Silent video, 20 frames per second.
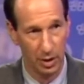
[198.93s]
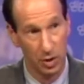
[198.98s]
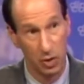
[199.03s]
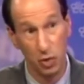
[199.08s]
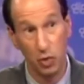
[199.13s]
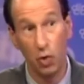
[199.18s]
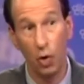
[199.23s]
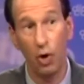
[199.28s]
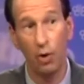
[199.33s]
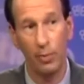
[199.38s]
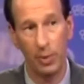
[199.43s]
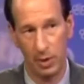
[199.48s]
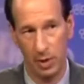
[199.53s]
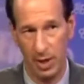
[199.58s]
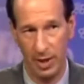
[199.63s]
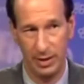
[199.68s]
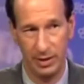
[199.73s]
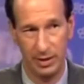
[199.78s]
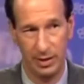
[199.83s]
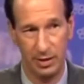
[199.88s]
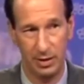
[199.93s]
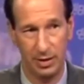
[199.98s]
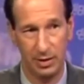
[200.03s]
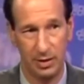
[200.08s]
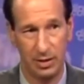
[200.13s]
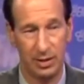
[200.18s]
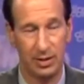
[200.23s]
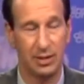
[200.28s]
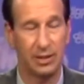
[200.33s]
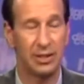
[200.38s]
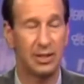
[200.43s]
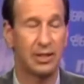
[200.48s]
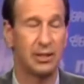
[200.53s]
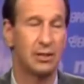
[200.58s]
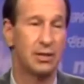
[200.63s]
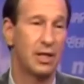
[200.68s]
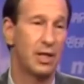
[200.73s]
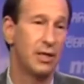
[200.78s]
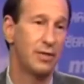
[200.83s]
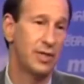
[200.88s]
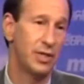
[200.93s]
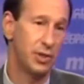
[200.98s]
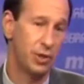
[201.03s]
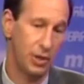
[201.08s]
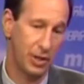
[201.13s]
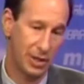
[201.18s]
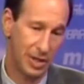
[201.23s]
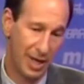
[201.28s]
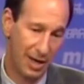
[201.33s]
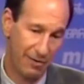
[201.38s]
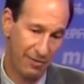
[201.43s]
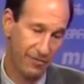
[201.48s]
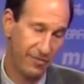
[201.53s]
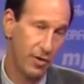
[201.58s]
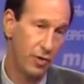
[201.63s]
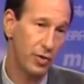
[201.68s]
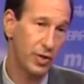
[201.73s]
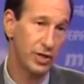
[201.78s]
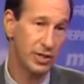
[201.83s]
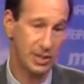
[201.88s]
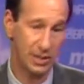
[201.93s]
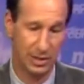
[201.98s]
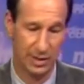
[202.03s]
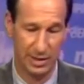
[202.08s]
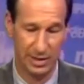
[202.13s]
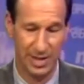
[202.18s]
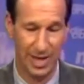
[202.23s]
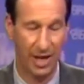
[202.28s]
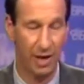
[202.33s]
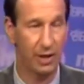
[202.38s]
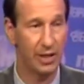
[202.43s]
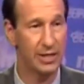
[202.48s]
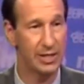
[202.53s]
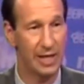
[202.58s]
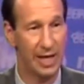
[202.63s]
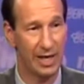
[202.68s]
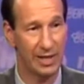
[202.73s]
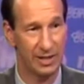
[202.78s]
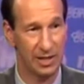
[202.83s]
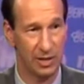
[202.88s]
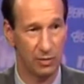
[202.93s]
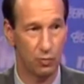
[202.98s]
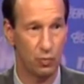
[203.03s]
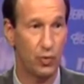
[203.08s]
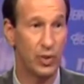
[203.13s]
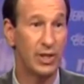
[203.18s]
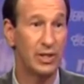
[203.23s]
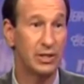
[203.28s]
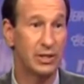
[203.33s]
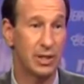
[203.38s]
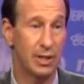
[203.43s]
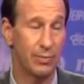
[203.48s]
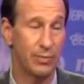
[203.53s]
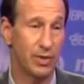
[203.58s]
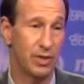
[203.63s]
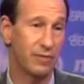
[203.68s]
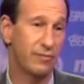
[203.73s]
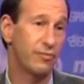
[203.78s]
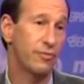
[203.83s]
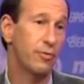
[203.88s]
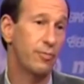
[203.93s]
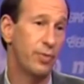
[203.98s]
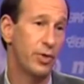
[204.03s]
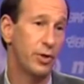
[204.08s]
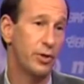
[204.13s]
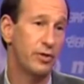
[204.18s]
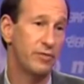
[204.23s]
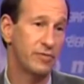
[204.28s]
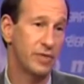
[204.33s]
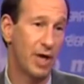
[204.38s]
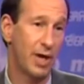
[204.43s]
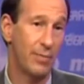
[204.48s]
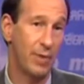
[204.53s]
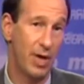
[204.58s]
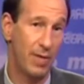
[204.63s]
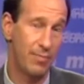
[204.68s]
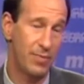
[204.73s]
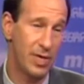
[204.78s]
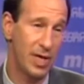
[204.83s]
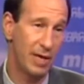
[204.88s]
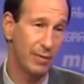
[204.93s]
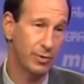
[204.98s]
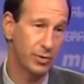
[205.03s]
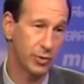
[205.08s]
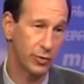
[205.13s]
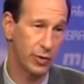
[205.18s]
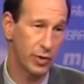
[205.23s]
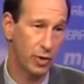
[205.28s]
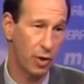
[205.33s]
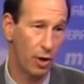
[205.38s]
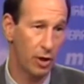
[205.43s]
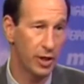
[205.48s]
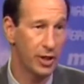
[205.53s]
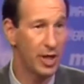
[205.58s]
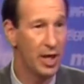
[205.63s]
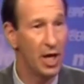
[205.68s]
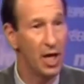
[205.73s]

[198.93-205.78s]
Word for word: normalize it to the sense that you can now focus and stay on a task and read something for a period of time and be able to recall it.